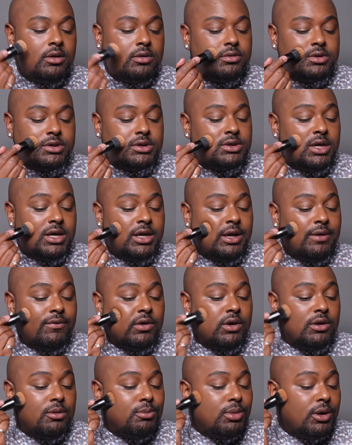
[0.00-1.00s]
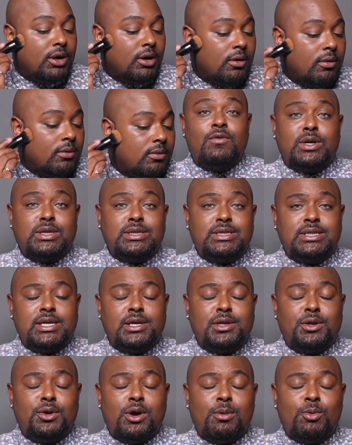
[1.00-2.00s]
Does not even compare. For
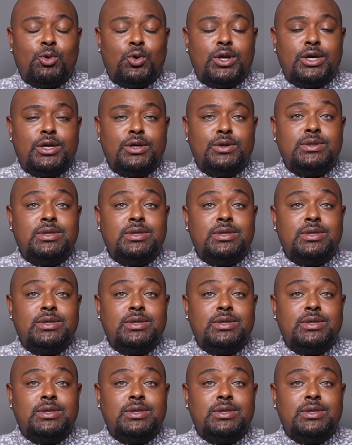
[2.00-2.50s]
concealer, I'm going to use